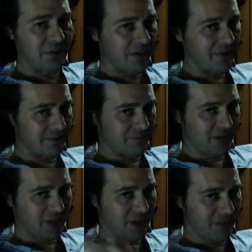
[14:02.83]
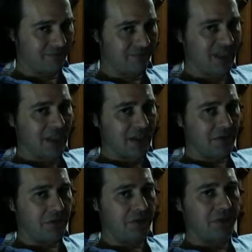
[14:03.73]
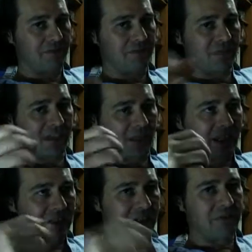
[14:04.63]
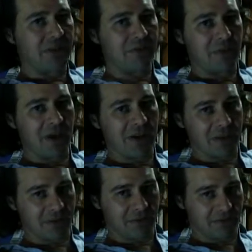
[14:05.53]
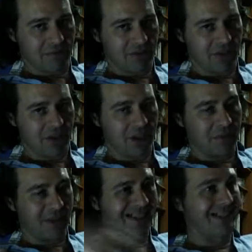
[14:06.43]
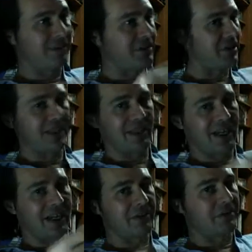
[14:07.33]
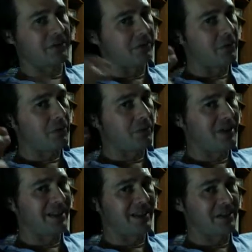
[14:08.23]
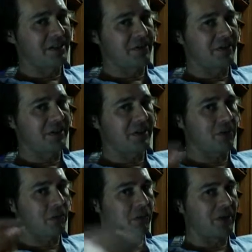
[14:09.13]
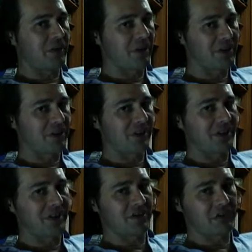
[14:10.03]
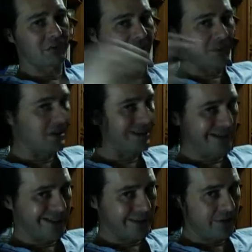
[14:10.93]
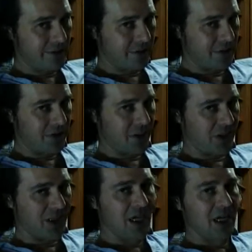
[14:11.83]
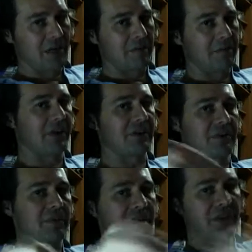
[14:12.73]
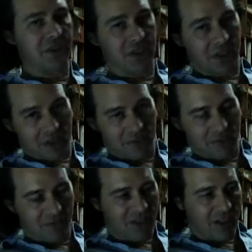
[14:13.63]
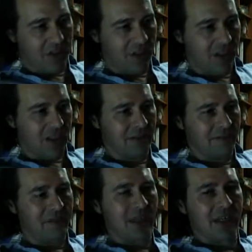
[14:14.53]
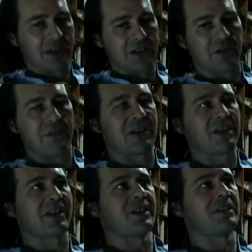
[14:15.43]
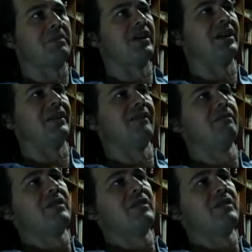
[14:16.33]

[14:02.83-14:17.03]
whatever. Okay? Or indefinite and repetitive. Okay? Meaning, once again, I don't know when it is going to end, when it was going to end, when it will end, okay? But it repeats itself, okay? So basically speaking,